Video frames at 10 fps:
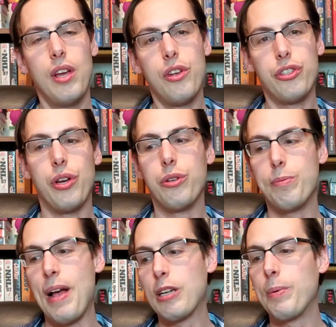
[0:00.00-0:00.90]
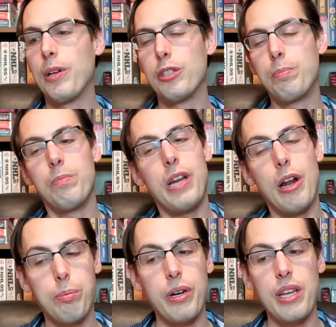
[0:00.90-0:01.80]
So Smash Brothers, you
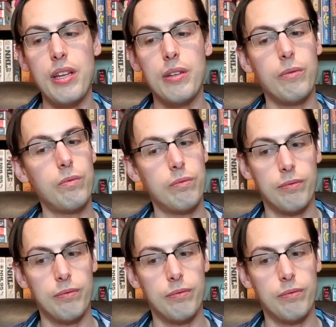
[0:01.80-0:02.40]
know, pretty